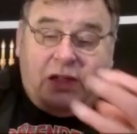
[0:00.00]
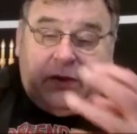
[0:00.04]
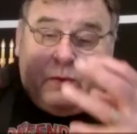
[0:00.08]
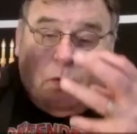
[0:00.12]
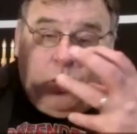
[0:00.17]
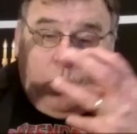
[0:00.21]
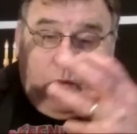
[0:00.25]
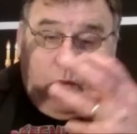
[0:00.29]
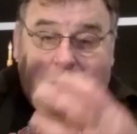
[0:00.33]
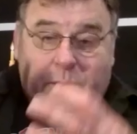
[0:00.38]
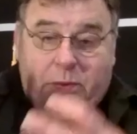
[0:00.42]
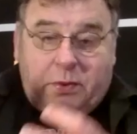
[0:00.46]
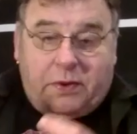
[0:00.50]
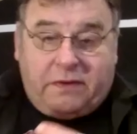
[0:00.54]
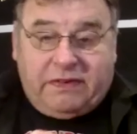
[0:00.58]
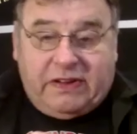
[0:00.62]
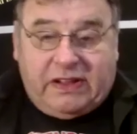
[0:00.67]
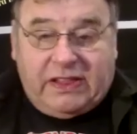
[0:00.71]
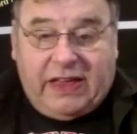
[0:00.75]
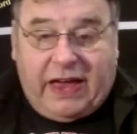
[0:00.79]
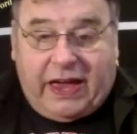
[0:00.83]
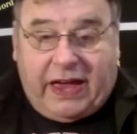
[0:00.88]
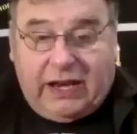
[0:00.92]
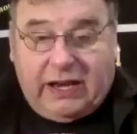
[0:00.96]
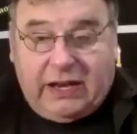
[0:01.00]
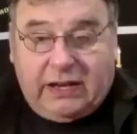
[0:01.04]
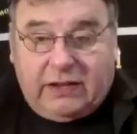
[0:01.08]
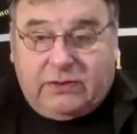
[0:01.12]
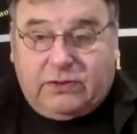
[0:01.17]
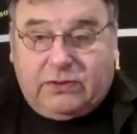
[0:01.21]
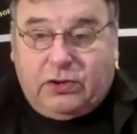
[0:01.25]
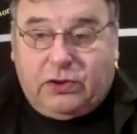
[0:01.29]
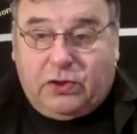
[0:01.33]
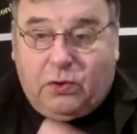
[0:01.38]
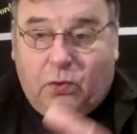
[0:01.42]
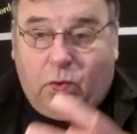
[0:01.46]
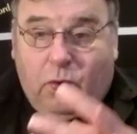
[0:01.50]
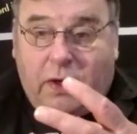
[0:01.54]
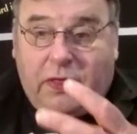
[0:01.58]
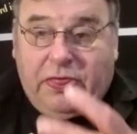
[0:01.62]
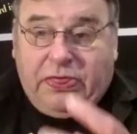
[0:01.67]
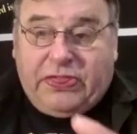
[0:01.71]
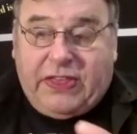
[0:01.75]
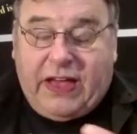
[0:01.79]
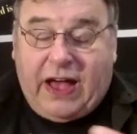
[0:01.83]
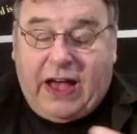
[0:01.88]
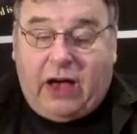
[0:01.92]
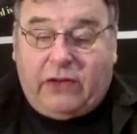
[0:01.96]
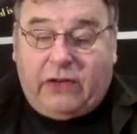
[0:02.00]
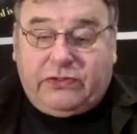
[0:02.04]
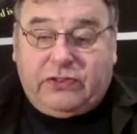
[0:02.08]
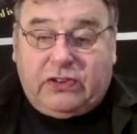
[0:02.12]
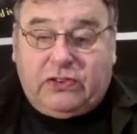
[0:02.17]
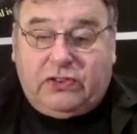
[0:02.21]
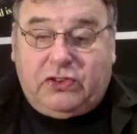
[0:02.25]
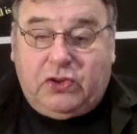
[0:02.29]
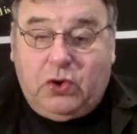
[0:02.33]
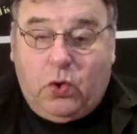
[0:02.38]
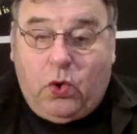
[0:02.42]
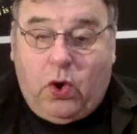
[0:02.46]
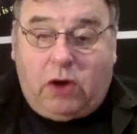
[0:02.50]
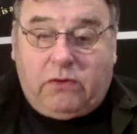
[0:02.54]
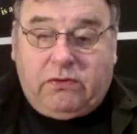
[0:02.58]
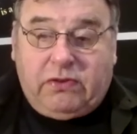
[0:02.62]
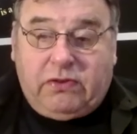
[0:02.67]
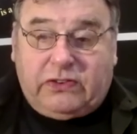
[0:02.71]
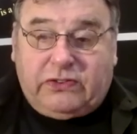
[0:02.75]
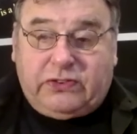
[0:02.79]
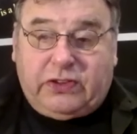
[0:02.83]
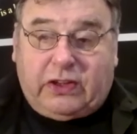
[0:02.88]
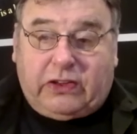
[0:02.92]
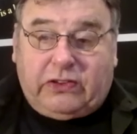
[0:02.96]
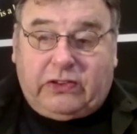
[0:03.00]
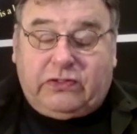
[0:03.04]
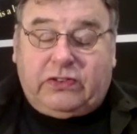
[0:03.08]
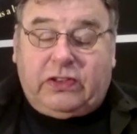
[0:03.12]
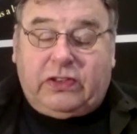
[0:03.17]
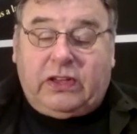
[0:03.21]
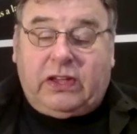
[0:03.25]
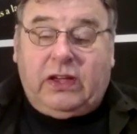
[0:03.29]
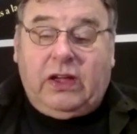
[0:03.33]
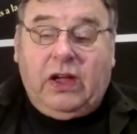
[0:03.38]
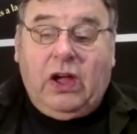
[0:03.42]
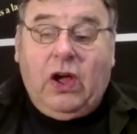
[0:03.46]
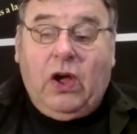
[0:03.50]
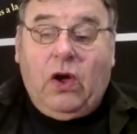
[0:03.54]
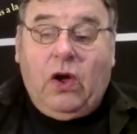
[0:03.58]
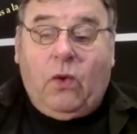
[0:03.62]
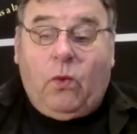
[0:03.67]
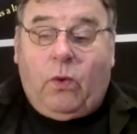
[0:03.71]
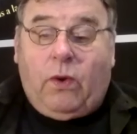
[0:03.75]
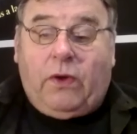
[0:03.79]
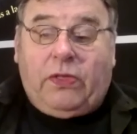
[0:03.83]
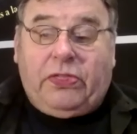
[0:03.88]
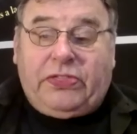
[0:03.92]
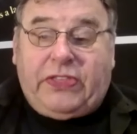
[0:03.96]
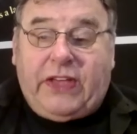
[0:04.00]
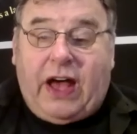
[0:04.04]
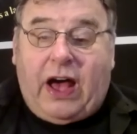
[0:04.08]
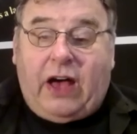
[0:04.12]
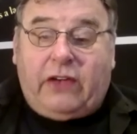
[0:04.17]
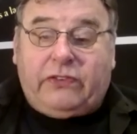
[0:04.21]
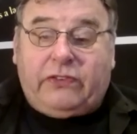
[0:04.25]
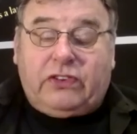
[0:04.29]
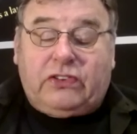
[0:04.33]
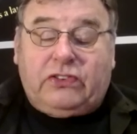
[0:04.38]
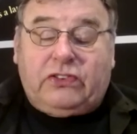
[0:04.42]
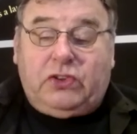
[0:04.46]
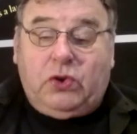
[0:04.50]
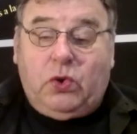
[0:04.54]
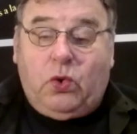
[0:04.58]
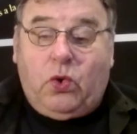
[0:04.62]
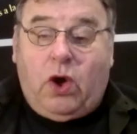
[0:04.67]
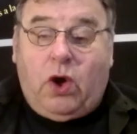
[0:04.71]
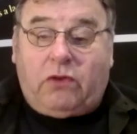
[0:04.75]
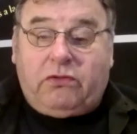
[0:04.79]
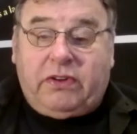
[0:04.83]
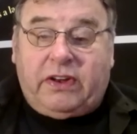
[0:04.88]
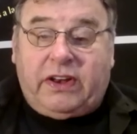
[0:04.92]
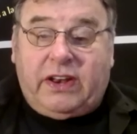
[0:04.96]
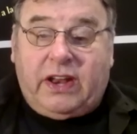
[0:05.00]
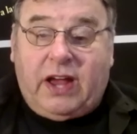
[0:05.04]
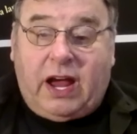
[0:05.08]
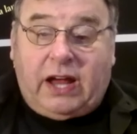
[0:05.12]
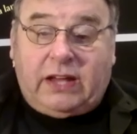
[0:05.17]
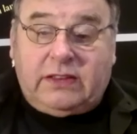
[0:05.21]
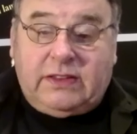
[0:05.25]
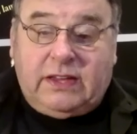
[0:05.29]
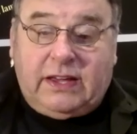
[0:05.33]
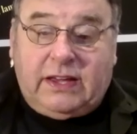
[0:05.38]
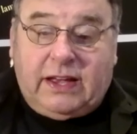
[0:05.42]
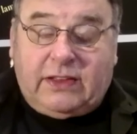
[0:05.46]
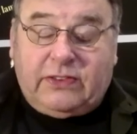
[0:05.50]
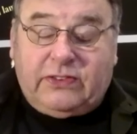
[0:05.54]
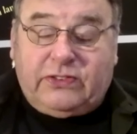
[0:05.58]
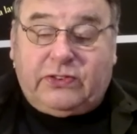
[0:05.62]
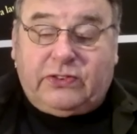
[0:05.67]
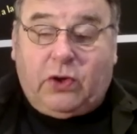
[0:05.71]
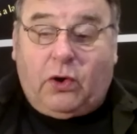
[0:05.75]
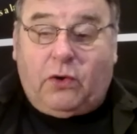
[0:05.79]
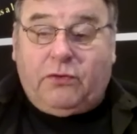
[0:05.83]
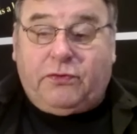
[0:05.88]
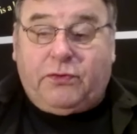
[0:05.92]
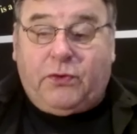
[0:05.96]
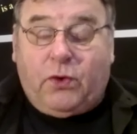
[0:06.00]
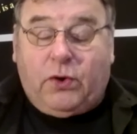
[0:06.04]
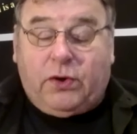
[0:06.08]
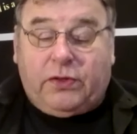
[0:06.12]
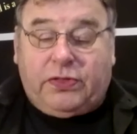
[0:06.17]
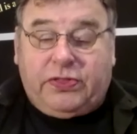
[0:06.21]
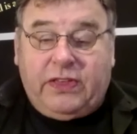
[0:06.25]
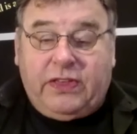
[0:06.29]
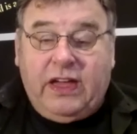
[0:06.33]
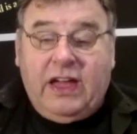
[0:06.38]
when we relate it to the 1,260, 1,290, and so forth.